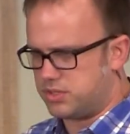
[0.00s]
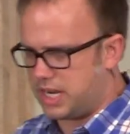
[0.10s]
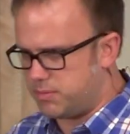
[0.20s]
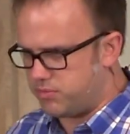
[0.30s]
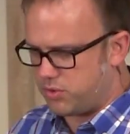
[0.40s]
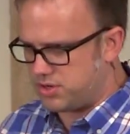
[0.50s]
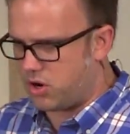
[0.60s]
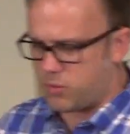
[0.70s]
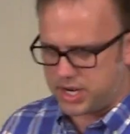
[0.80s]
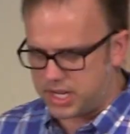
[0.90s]
what you added before,
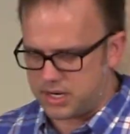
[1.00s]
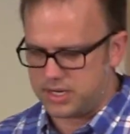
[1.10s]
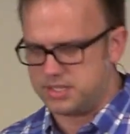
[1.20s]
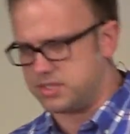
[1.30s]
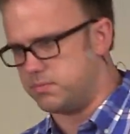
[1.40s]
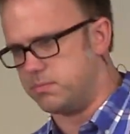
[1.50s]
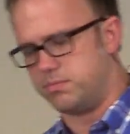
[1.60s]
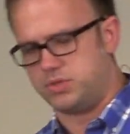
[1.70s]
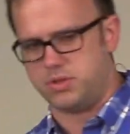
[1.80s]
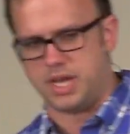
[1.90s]

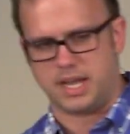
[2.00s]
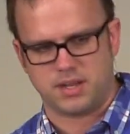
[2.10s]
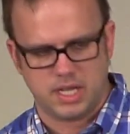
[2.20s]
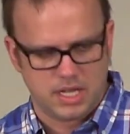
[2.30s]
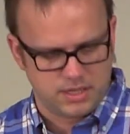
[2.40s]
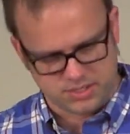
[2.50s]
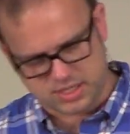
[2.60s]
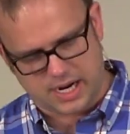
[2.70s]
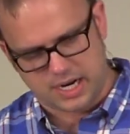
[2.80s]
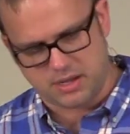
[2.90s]
Darwinianism to that.
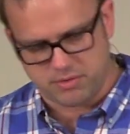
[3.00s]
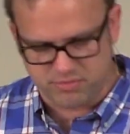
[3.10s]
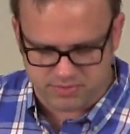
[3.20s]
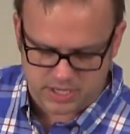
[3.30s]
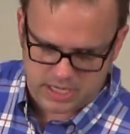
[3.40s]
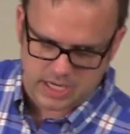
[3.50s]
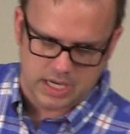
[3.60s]
This kind of,